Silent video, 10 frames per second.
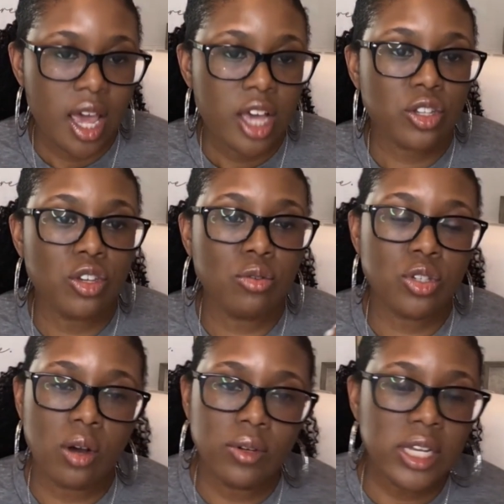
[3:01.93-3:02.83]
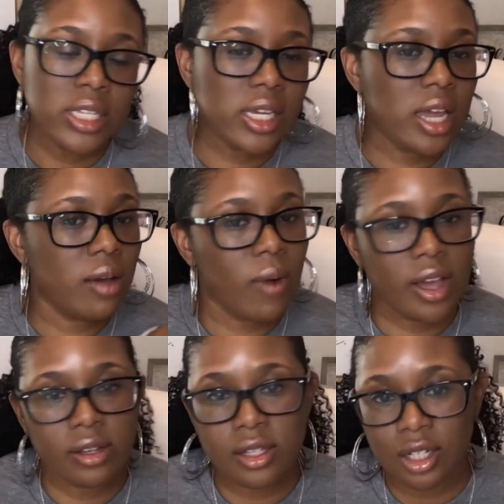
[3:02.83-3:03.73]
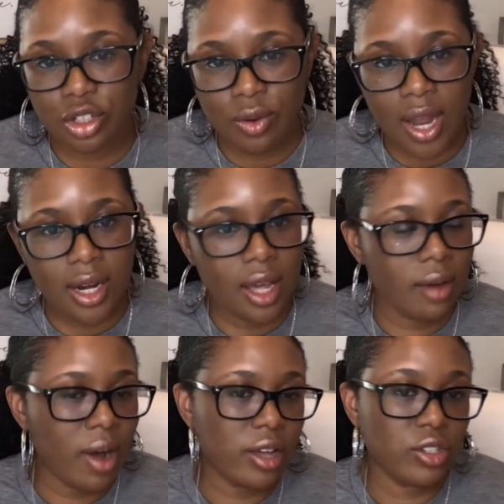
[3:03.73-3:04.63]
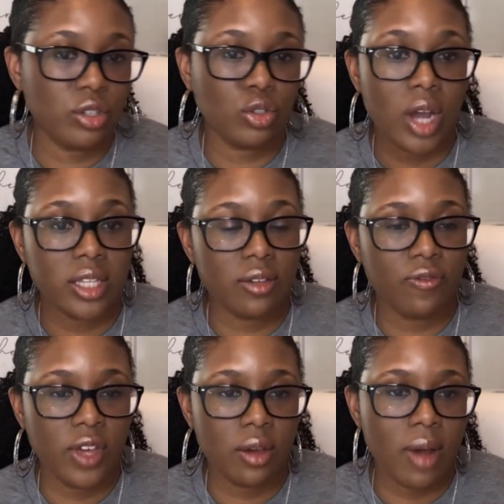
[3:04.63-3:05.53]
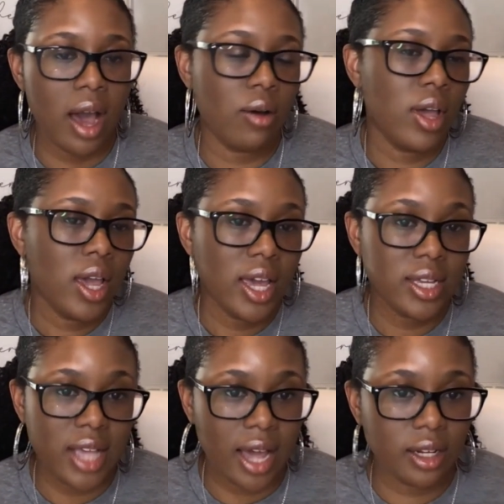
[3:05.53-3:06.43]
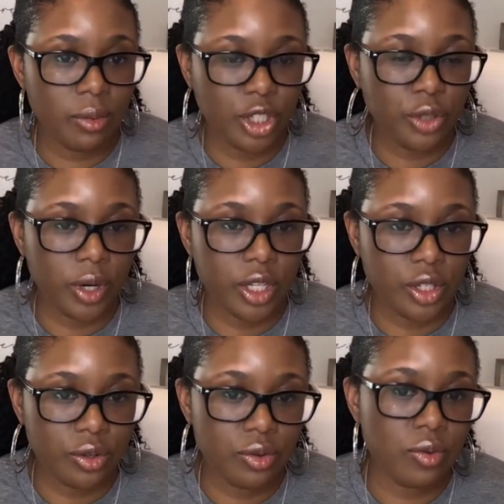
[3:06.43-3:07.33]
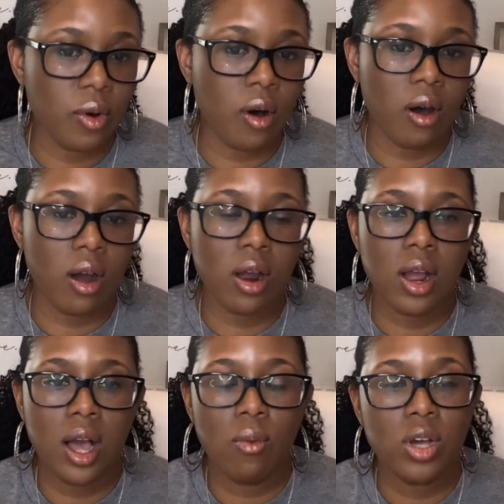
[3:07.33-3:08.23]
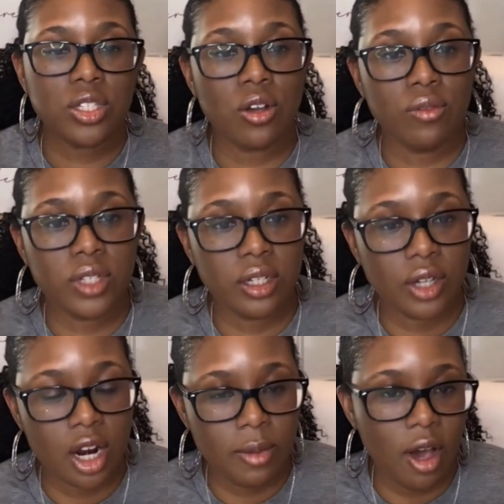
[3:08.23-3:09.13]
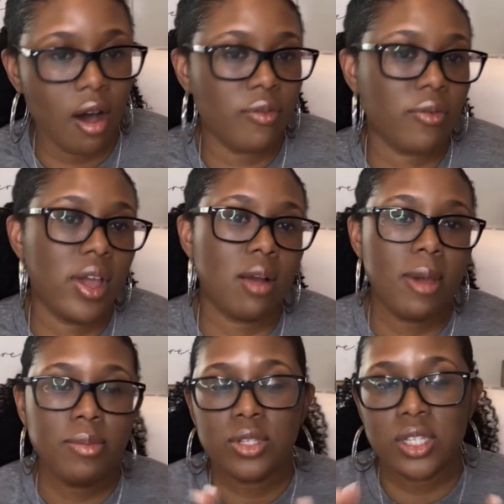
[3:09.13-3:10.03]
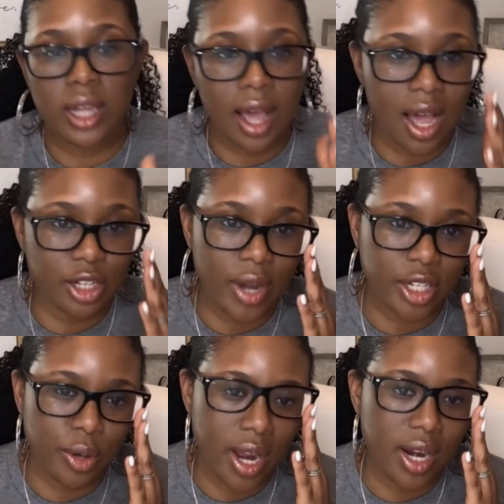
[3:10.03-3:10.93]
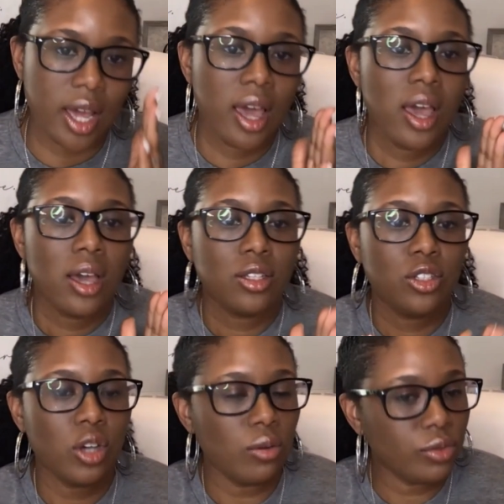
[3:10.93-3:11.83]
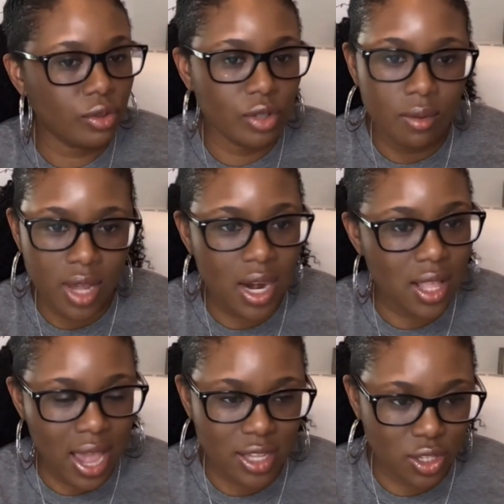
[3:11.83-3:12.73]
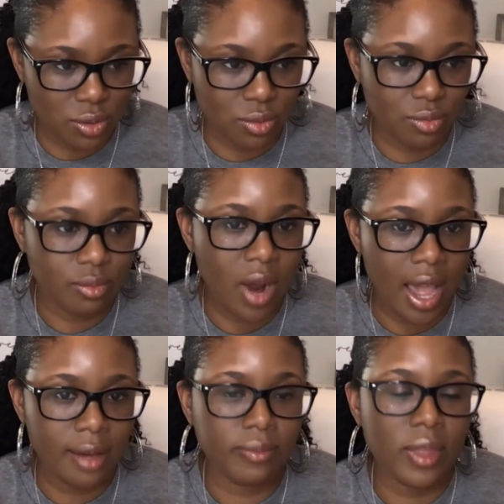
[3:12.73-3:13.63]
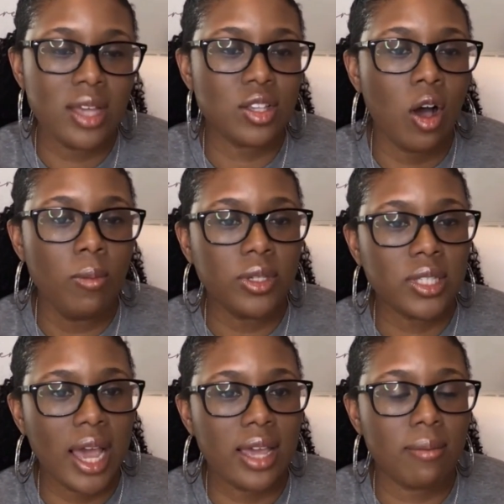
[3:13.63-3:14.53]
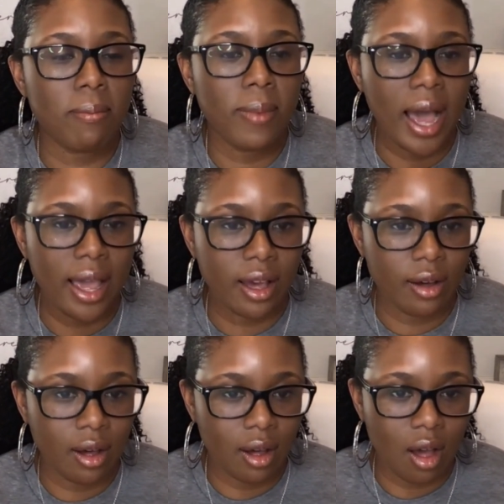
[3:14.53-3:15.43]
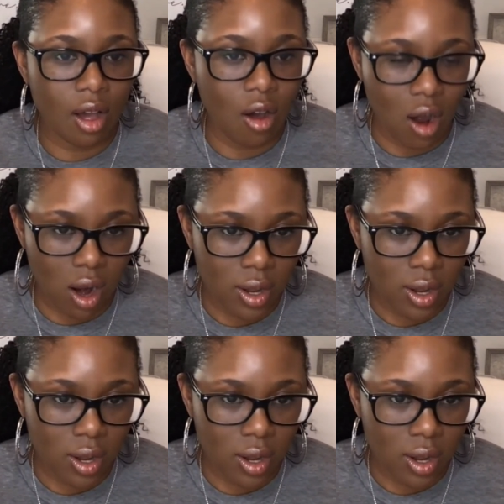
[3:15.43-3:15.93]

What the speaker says: So you don't need to get it while you're still in training, while you're still trying to figure out exactly what you want to do, or what services you're going to be offering, or maybe you're still in contract training. Don't get it that soon, right? It's almost like buying a car.